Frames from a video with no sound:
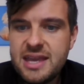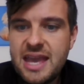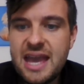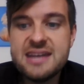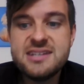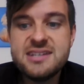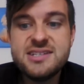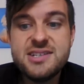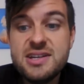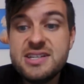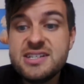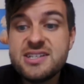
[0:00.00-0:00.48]

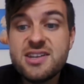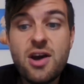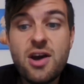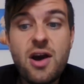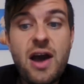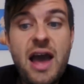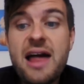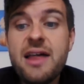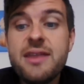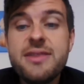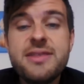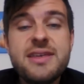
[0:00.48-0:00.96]
Yeah, so he's
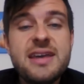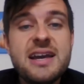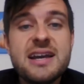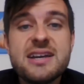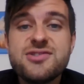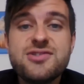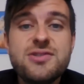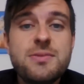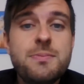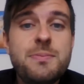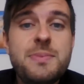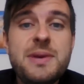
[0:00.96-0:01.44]
got healthy
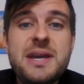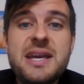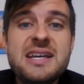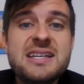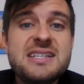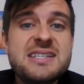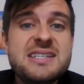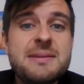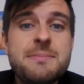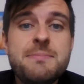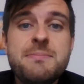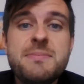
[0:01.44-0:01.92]
extra
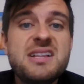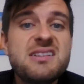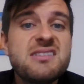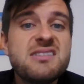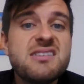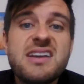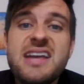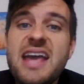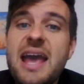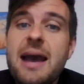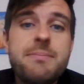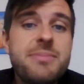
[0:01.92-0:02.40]
B as in
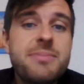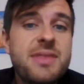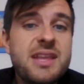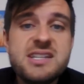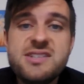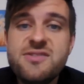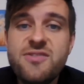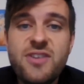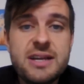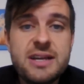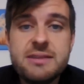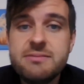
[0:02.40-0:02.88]
milk. Yeah,
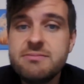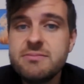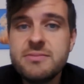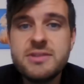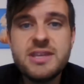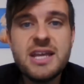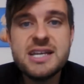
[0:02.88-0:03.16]
that's fine.